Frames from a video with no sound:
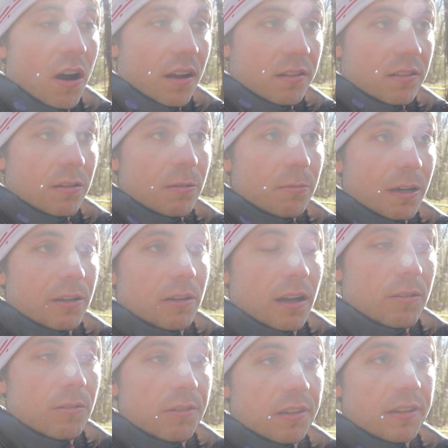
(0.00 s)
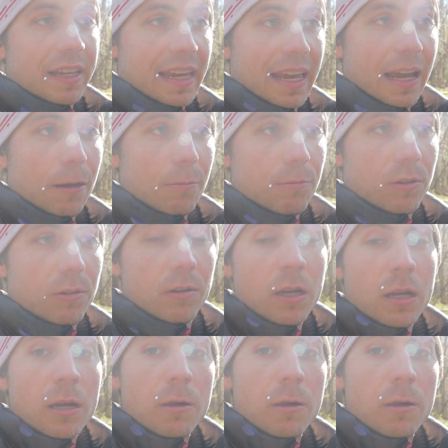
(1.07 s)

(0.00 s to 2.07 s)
awesome. I, I was in the capital,